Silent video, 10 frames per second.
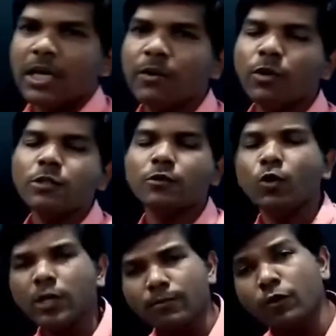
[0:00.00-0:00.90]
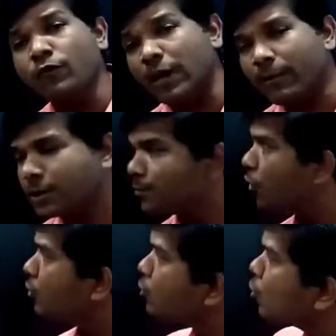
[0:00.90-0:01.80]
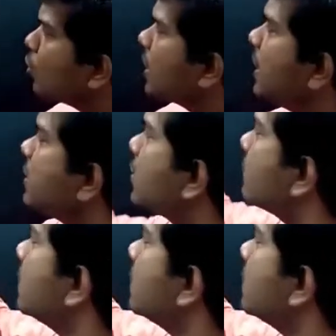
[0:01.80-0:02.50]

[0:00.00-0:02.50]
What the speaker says: he wrote a book, famous book, Two Treatises of